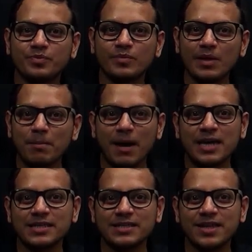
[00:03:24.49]

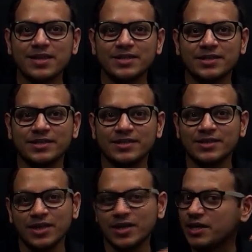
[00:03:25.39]
Pakistan region.
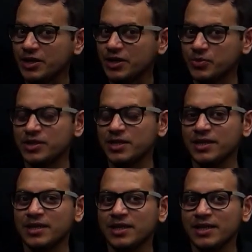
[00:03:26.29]
Can you see
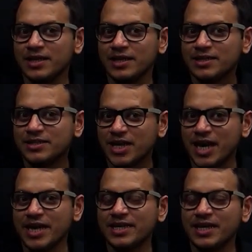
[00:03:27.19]

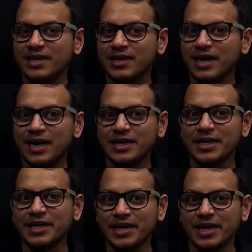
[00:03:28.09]
China and
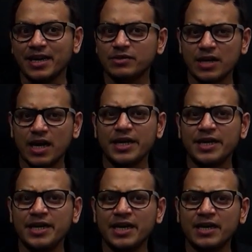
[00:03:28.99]
India?
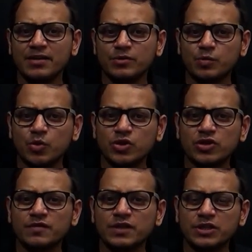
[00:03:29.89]
India, most of the
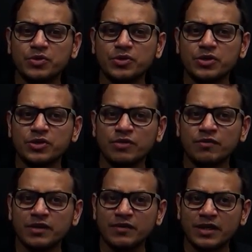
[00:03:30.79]
tributaries of
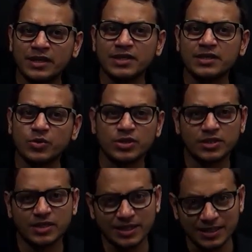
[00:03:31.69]
River Indus originate
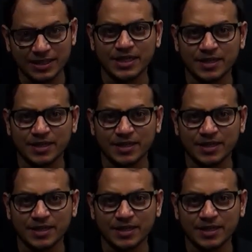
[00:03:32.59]
in India.